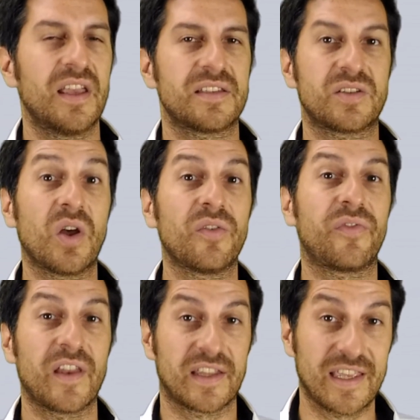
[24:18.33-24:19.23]
So don't
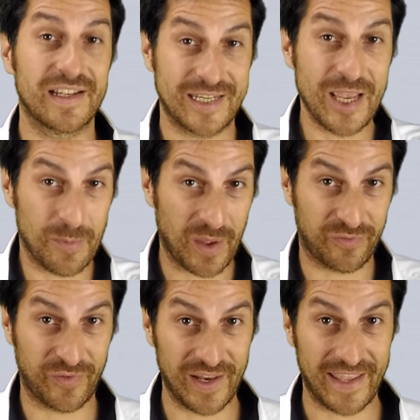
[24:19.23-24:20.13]
feel guilty
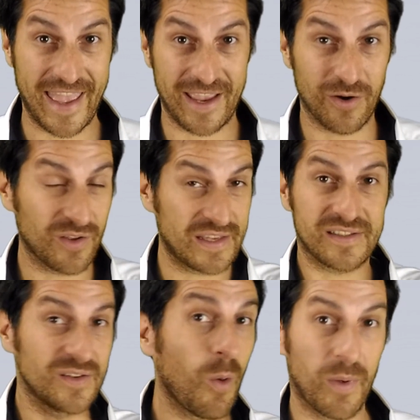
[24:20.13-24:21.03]
about feeling anger.
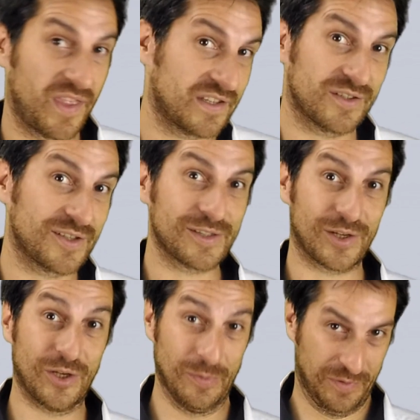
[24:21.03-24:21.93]
That's normal. That's just
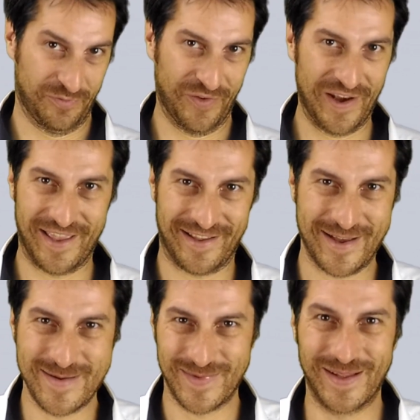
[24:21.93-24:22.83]
a human feeling.
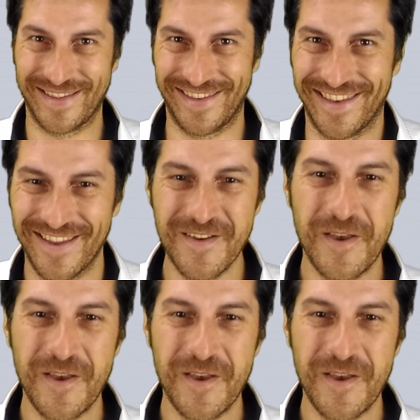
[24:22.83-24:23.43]
Come on.